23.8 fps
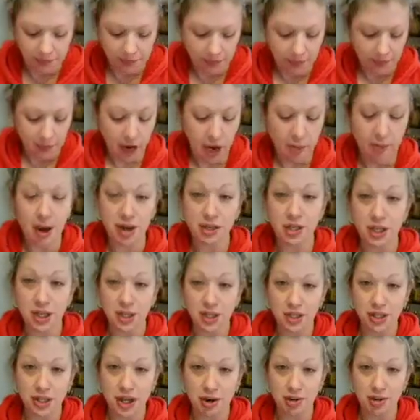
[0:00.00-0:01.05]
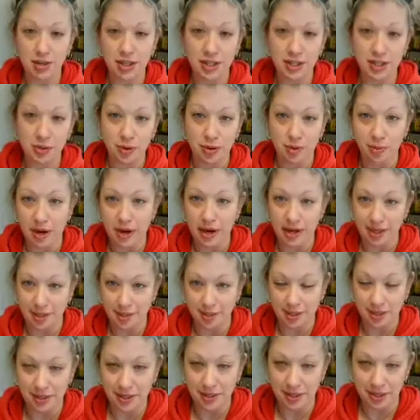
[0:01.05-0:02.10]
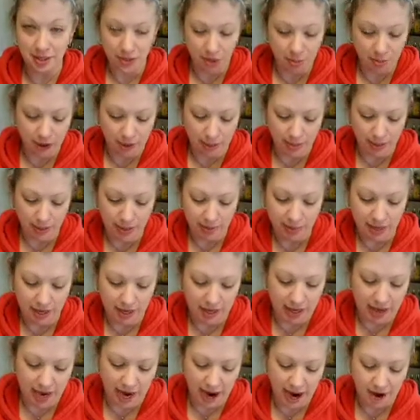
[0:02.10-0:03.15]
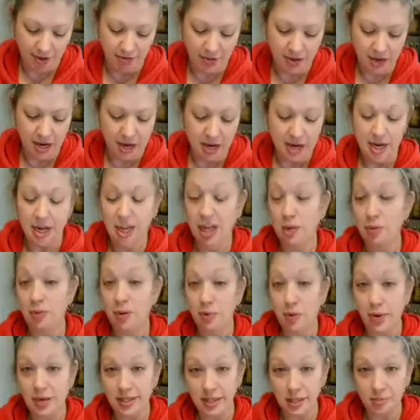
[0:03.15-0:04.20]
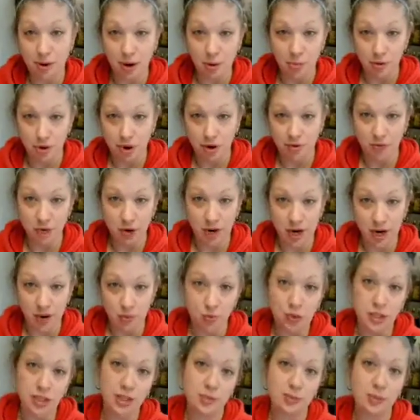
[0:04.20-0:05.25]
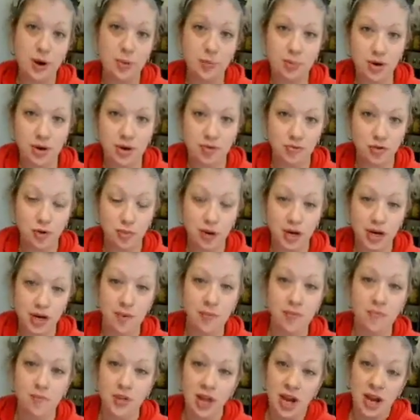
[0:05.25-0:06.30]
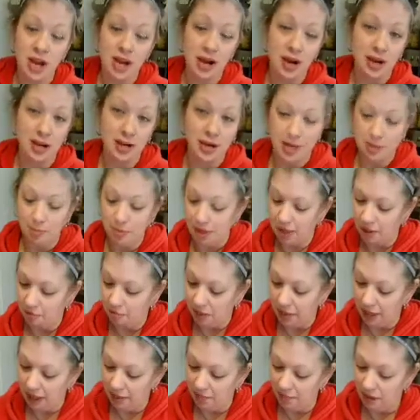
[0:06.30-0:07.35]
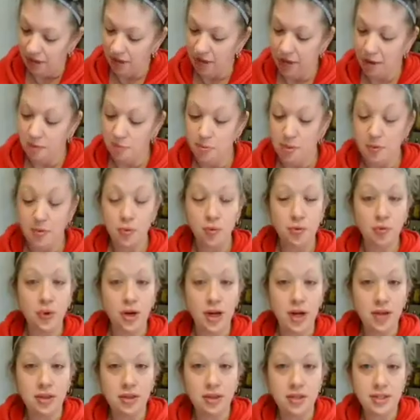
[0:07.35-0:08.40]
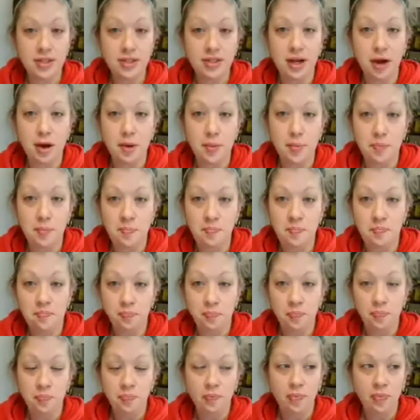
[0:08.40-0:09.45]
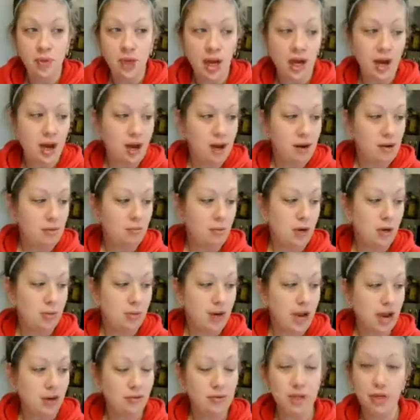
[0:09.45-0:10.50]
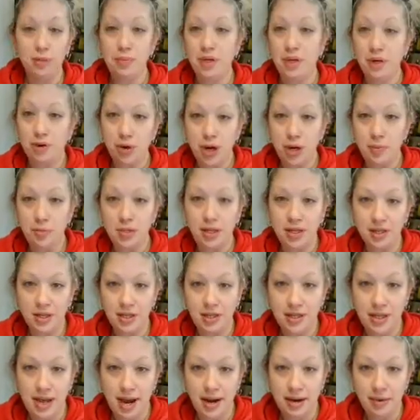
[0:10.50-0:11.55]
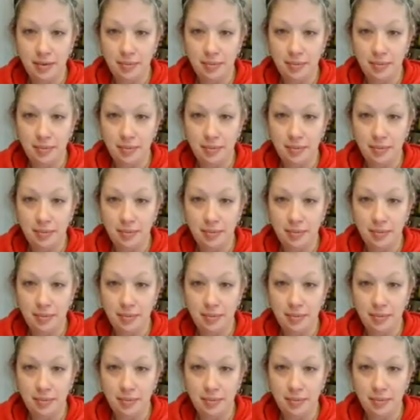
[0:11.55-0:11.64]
I'm actually going to share this with my husband. So I'll probably split it in half. There'll be 1 Smart Point for him, 1 Smart Point for me. And I'm going to plate mine up with some I'm going to have a little bit of grapes on the side,